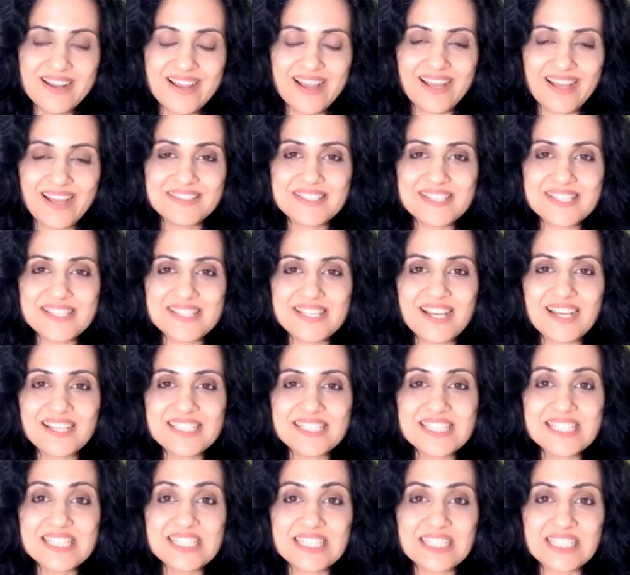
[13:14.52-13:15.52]
and
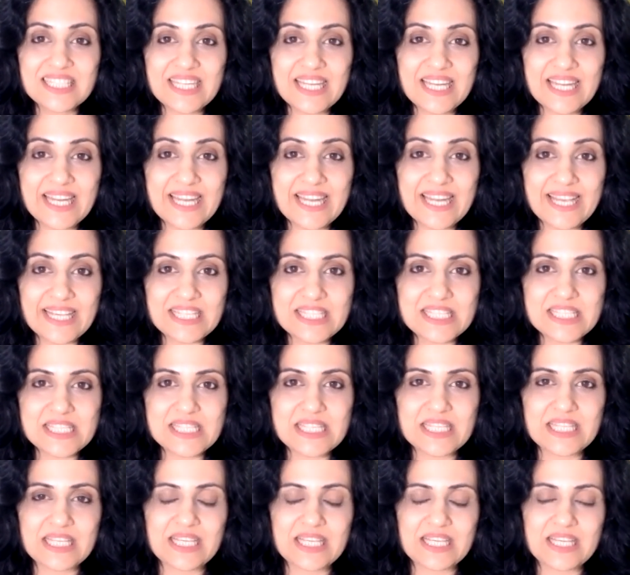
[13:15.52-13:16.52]
start
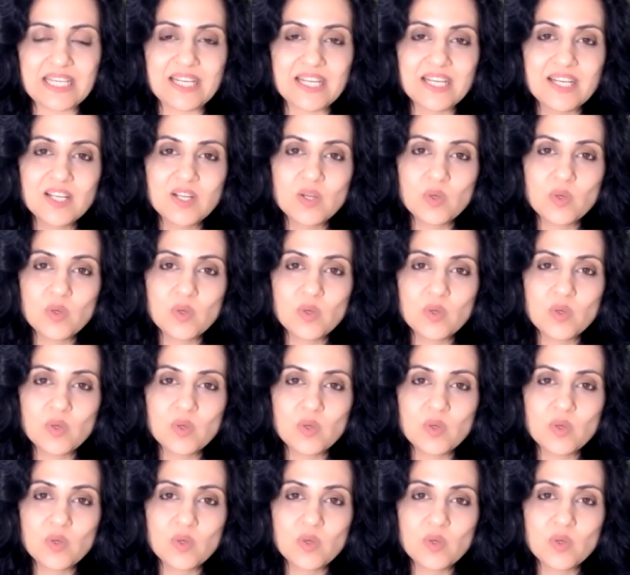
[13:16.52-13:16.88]
connecting